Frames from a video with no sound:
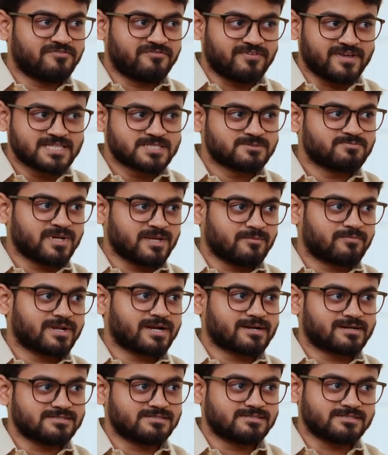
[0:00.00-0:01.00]
fix my
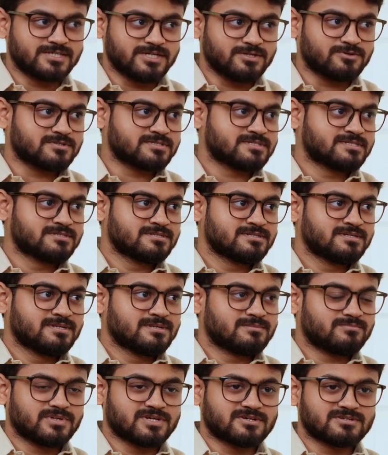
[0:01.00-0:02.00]
practice schedules
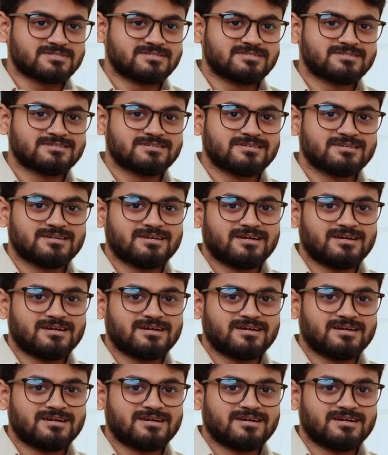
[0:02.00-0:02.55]
because